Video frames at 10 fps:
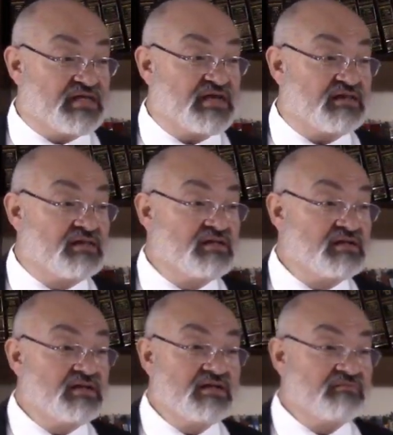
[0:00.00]
can't,
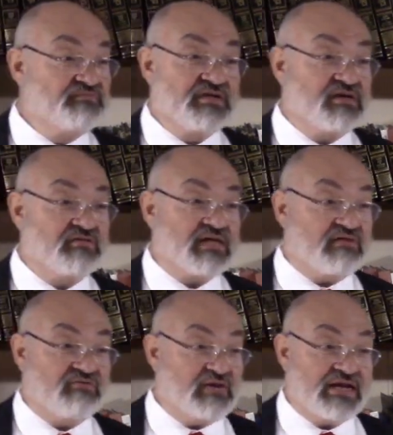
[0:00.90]

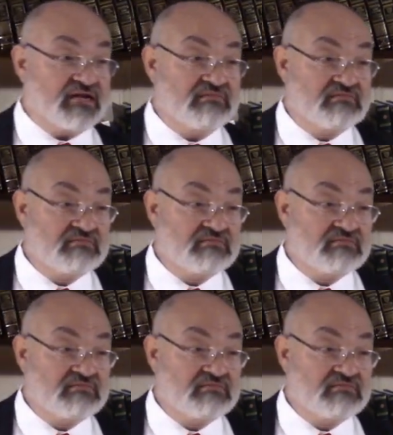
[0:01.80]
have a wedding.